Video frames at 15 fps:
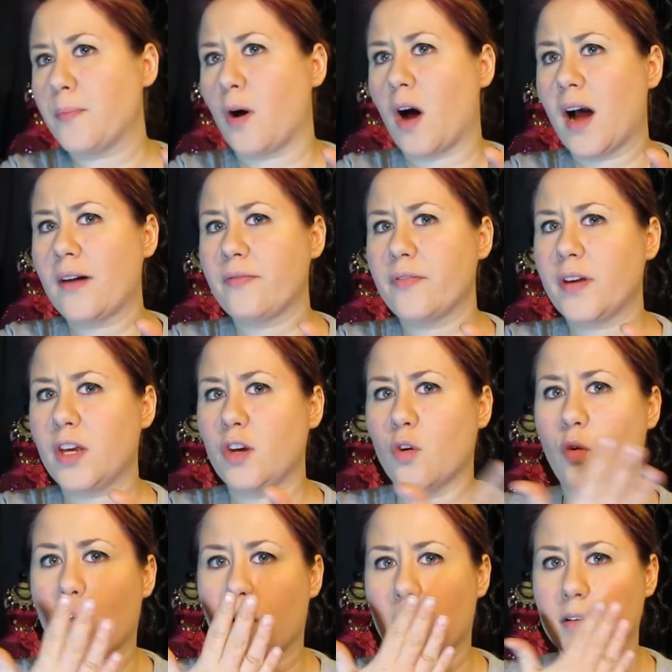off
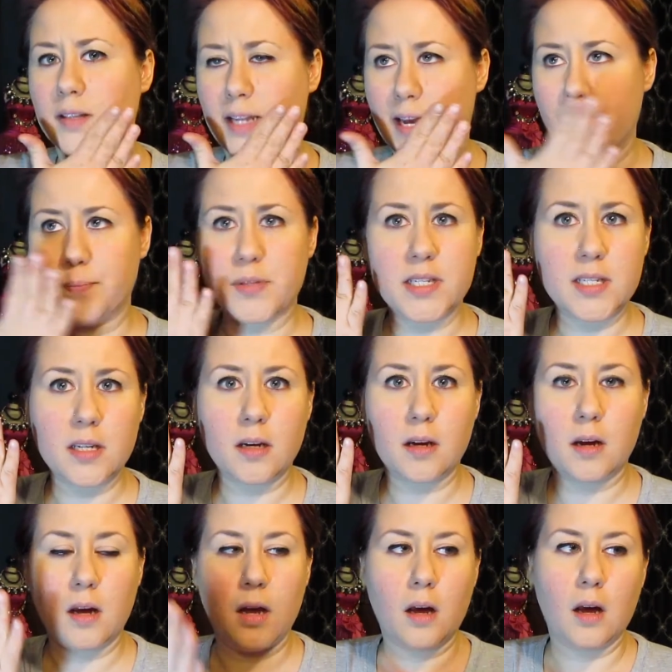your lips
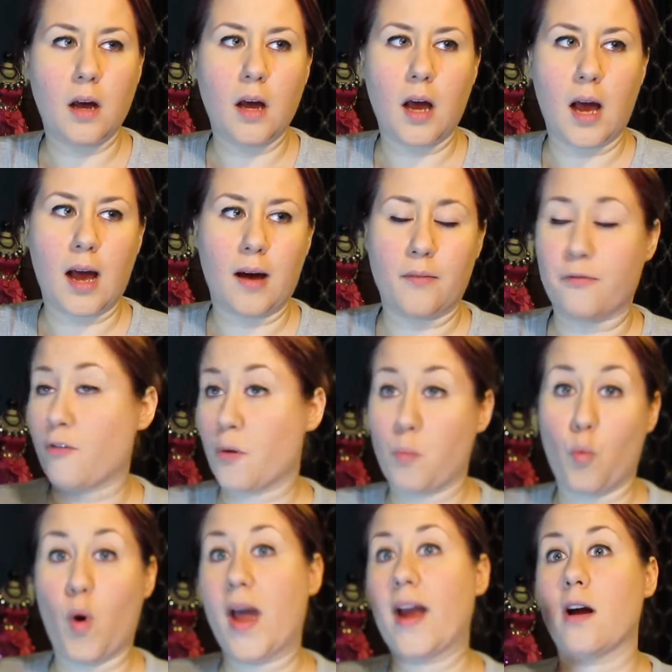uh, from
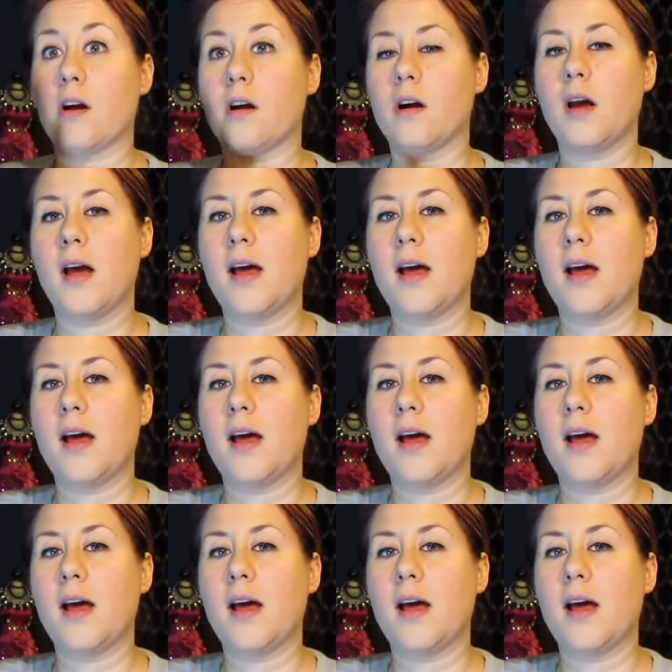wear,